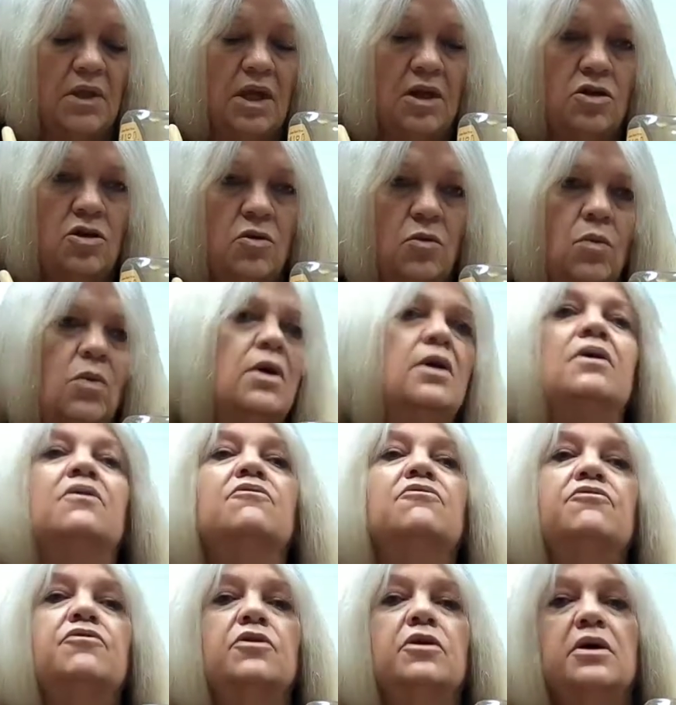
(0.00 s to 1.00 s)
you want
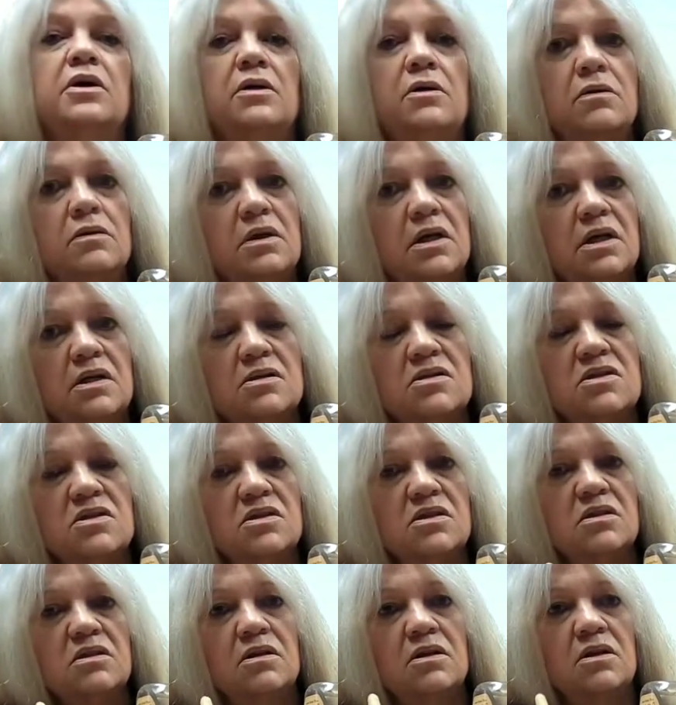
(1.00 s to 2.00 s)
it for
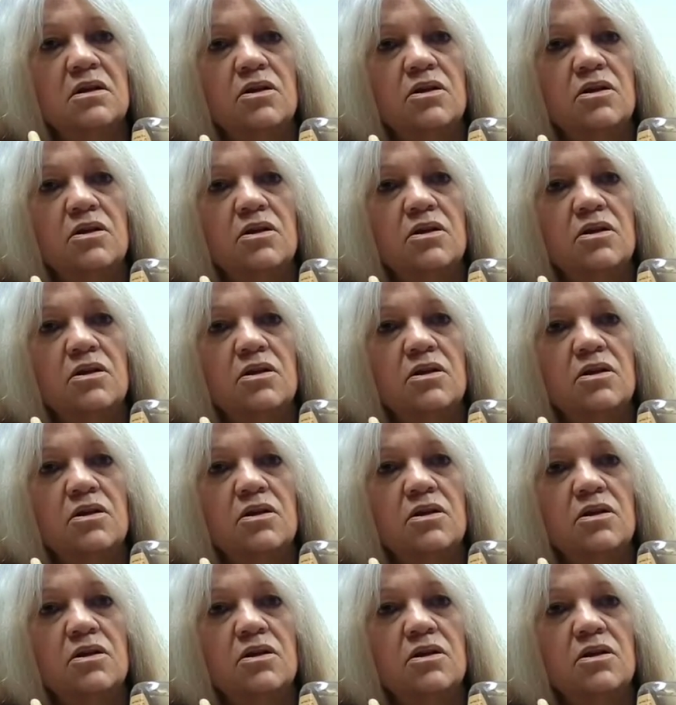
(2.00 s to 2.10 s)
illness,